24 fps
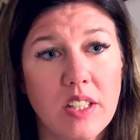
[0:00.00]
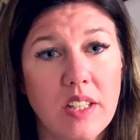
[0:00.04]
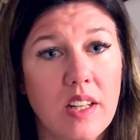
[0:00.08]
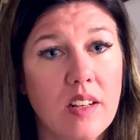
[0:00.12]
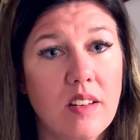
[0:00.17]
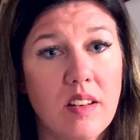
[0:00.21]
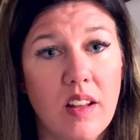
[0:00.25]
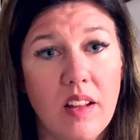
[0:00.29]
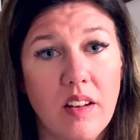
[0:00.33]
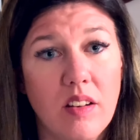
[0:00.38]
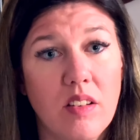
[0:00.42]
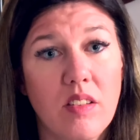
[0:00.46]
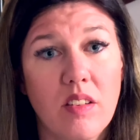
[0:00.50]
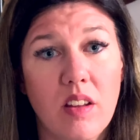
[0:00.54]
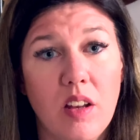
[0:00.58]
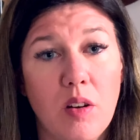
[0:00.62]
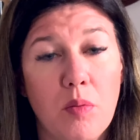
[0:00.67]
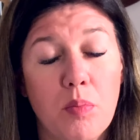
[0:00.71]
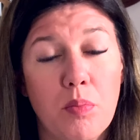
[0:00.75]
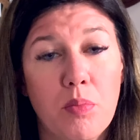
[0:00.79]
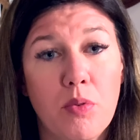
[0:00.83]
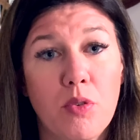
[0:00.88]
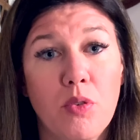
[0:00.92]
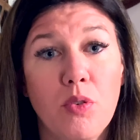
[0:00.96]
that Tencent
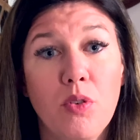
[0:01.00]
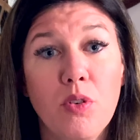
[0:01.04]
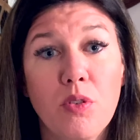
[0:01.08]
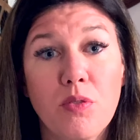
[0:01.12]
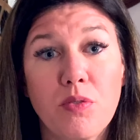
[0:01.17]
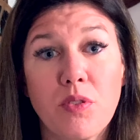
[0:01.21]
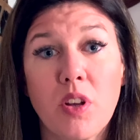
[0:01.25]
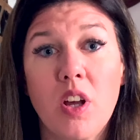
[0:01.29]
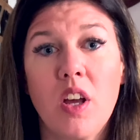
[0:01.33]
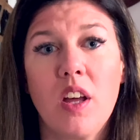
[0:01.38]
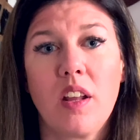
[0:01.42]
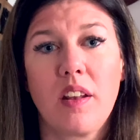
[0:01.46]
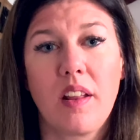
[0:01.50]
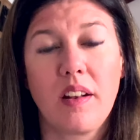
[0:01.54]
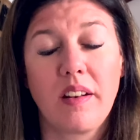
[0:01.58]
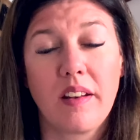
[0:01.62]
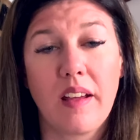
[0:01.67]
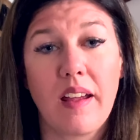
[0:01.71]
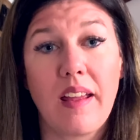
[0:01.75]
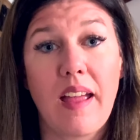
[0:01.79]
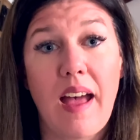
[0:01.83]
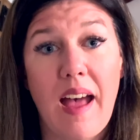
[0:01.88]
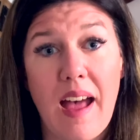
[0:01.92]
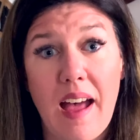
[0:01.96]
proved that
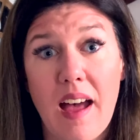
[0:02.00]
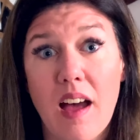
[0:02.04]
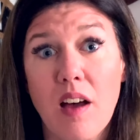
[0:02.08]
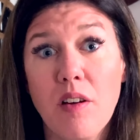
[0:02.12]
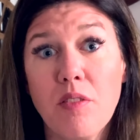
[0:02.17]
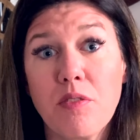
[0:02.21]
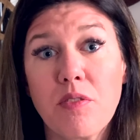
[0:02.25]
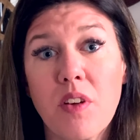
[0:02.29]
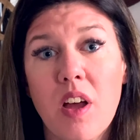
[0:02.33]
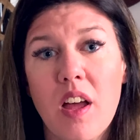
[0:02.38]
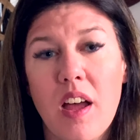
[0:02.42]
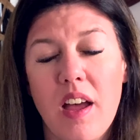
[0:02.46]
they have,